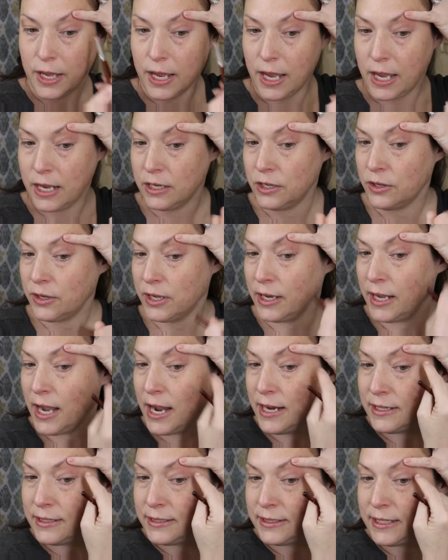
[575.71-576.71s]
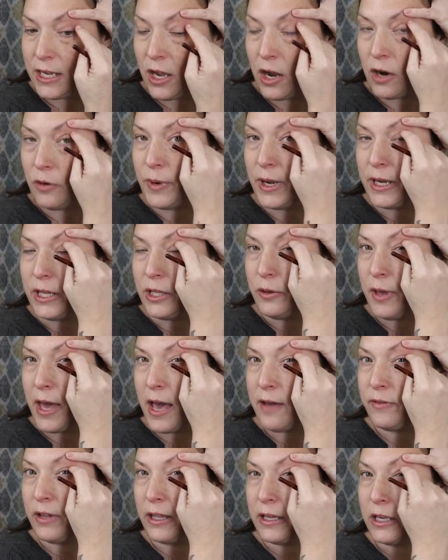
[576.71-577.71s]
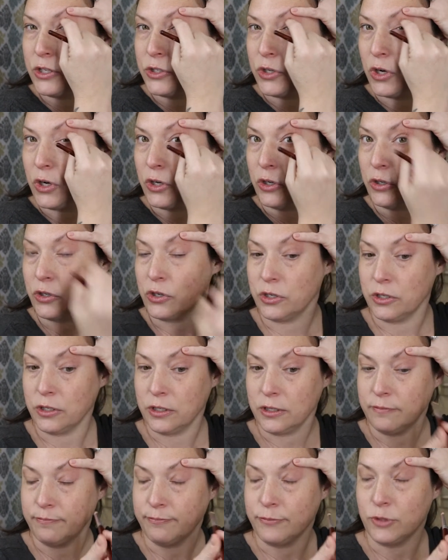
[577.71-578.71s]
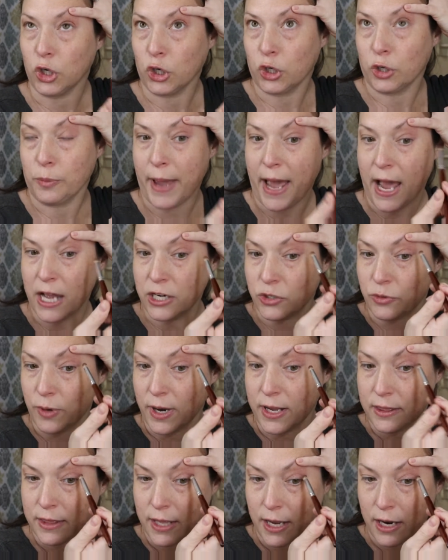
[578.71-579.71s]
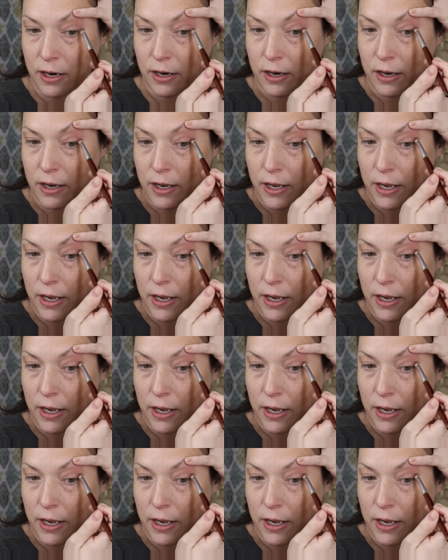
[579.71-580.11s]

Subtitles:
And you can kind of see already, you have like a darker patch right there.